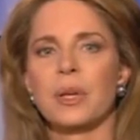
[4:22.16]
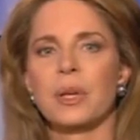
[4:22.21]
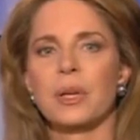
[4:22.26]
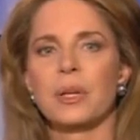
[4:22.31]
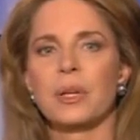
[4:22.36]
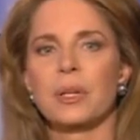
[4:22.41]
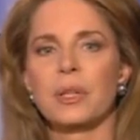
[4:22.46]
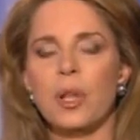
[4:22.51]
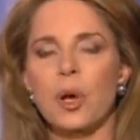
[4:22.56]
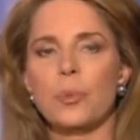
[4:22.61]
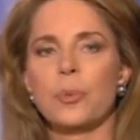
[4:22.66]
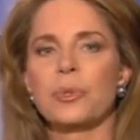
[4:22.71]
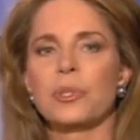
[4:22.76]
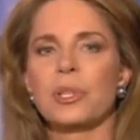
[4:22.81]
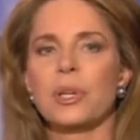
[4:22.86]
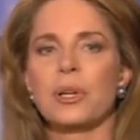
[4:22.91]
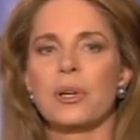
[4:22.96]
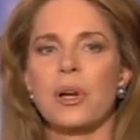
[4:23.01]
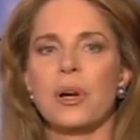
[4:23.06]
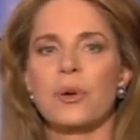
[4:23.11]
Global
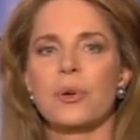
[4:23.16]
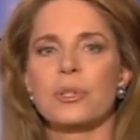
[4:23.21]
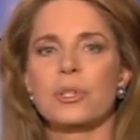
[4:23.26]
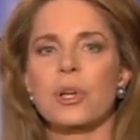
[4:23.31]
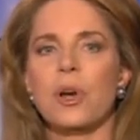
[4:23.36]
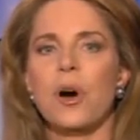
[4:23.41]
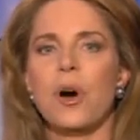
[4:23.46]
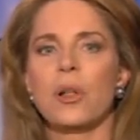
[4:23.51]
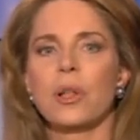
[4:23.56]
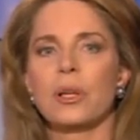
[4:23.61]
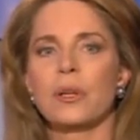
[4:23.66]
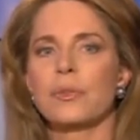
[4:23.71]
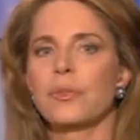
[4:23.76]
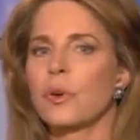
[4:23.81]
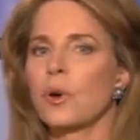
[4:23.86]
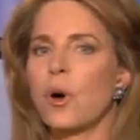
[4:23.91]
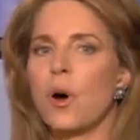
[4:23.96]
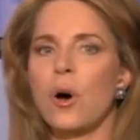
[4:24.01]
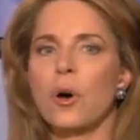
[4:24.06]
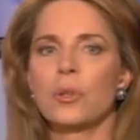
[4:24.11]
Zero is calling for
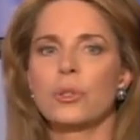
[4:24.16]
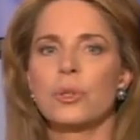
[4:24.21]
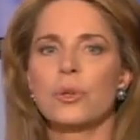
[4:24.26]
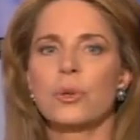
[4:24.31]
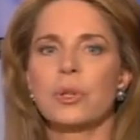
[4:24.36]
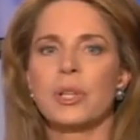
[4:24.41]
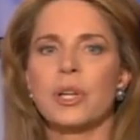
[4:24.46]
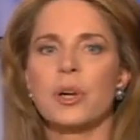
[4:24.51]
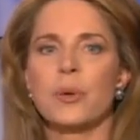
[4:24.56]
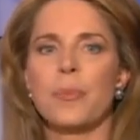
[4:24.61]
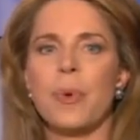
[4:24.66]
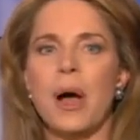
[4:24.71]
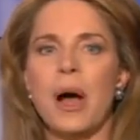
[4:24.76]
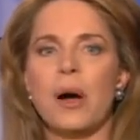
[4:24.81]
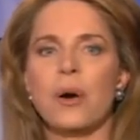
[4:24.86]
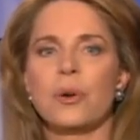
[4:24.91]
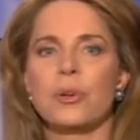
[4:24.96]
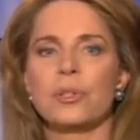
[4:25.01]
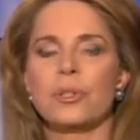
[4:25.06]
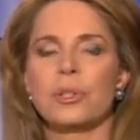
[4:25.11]
all nuclear
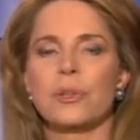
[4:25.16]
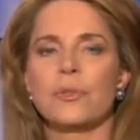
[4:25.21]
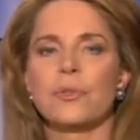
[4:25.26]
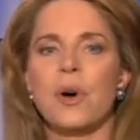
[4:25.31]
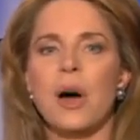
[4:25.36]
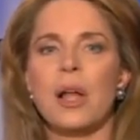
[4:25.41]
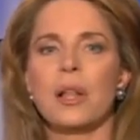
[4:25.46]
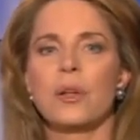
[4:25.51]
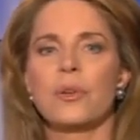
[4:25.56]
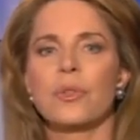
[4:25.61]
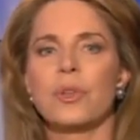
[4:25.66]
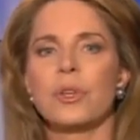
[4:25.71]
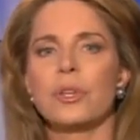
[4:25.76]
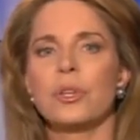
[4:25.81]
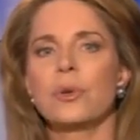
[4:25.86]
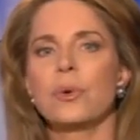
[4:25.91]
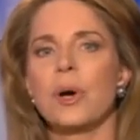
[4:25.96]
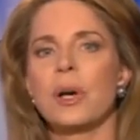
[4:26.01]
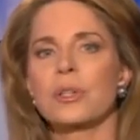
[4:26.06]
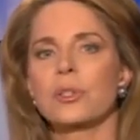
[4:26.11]
powers to follow the
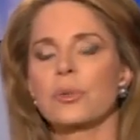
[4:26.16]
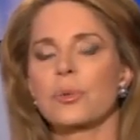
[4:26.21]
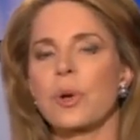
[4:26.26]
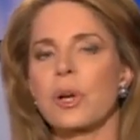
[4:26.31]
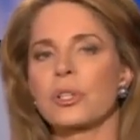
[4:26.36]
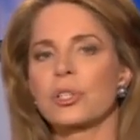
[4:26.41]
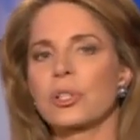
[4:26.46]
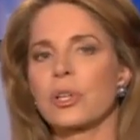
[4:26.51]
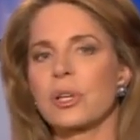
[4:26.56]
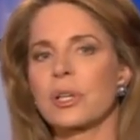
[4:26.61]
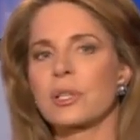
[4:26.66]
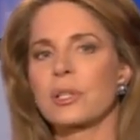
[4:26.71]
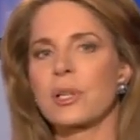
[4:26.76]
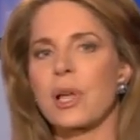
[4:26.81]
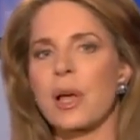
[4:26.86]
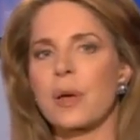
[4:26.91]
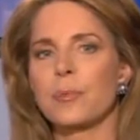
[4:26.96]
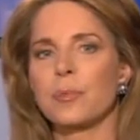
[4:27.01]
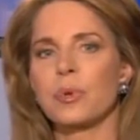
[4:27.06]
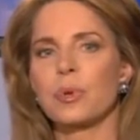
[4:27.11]
US-Russia
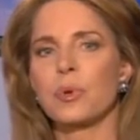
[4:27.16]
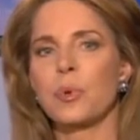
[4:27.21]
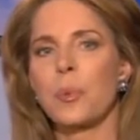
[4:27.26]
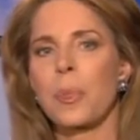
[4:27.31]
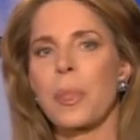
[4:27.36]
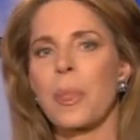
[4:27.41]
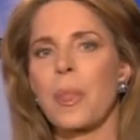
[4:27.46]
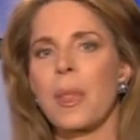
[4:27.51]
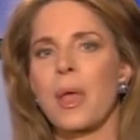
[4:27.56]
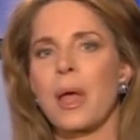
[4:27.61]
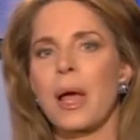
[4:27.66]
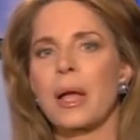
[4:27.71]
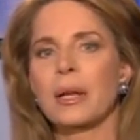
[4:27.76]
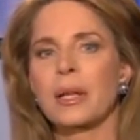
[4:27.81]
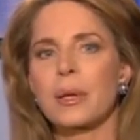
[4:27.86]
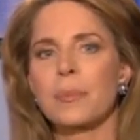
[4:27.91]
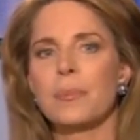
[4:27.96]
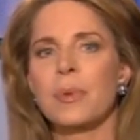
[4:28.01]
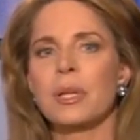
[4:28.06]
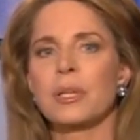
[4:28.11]
example and
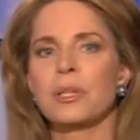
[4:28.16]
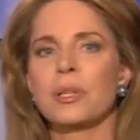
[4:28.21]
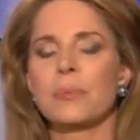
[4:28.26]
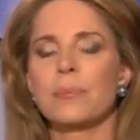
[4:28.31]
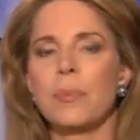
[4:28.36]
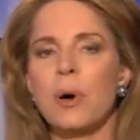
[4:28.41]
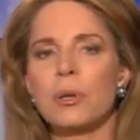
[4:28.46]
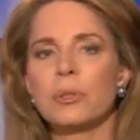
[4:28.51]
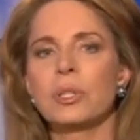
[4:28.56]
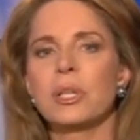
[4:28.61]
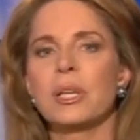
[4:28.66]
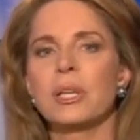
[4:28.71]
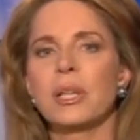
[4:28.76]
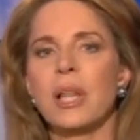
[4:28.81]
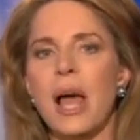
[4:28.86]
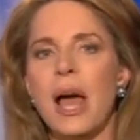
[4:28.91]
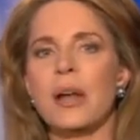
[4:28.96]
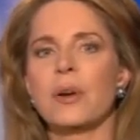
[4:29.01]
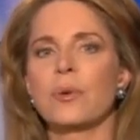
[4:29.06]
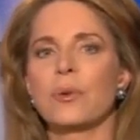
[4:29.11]
commit to
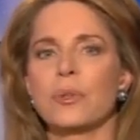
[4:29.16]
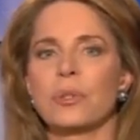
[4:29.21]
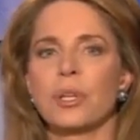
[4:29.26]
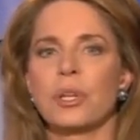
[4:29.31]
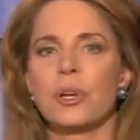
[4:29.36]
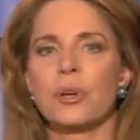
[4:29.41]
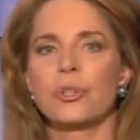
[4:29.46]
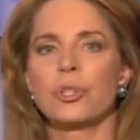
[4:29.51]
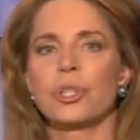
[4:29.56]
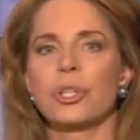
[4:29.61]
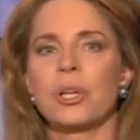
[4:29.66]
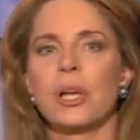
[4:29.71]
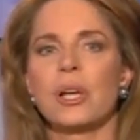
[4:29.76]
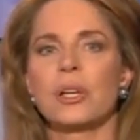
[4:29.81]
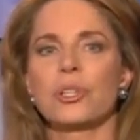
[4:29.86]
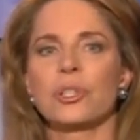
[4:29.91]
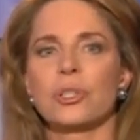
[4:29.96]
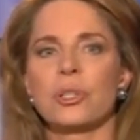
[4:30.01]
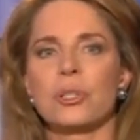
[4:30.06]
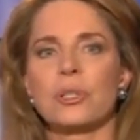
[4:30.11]
multilateral
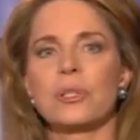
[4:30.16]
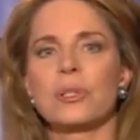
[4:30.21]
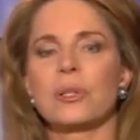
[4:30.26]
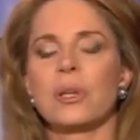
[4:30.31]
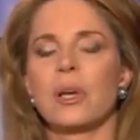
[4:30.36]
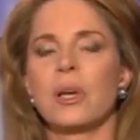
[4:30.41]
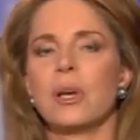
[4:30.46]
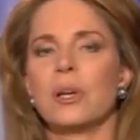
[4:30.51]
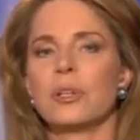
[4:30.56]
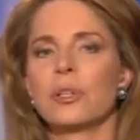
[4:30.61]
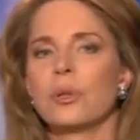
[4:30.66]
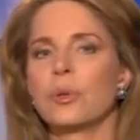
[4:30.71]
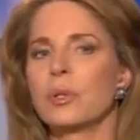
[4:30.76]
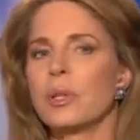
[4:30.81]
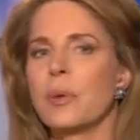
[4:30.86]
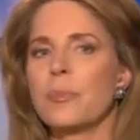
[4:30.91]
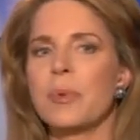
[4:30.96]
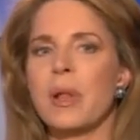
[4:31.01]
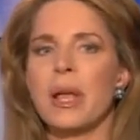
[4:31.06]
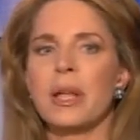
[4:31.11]
negotiations to
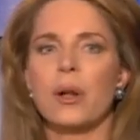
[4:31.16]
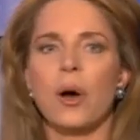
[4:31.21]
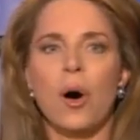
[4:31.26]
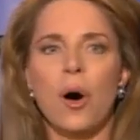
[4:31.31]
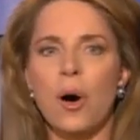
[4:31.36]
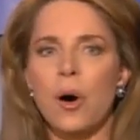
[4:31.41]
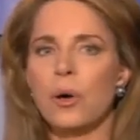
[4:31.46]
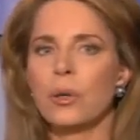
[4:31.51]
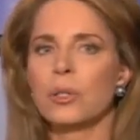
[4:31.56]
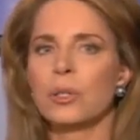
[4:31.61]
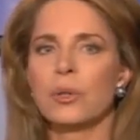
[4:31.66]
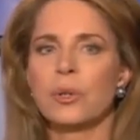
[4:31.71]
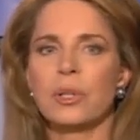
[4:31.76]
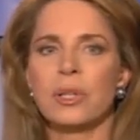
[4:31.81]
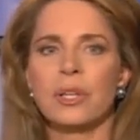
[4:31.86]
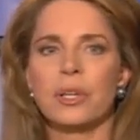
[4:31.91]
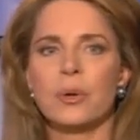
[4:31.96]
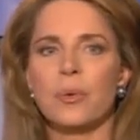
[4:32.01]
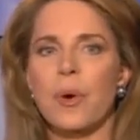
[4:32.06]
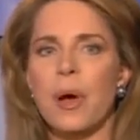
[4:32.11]
eliminate all
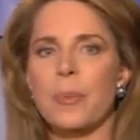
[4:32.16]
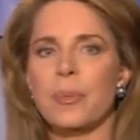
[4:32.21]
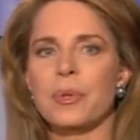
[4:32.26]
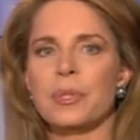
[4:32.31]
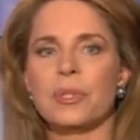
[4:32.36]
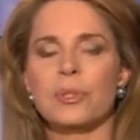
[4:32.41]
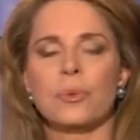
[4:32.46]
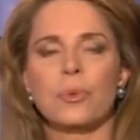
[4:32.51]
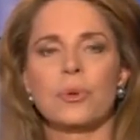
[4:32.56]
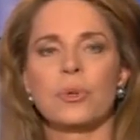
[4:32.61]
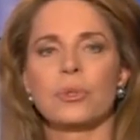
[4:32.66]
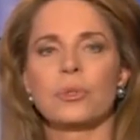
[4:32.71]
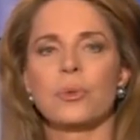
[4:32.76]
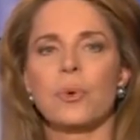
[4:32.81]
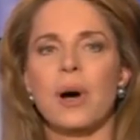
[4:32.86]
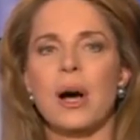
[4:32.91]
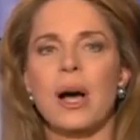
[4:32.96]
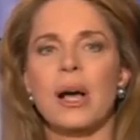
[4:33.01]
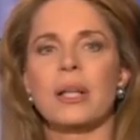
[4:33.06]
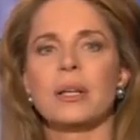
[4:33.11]
nuclear weapons
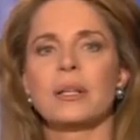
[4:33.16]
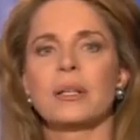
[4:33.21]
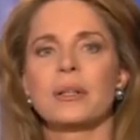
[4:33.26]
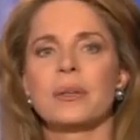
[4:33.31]
worldwide.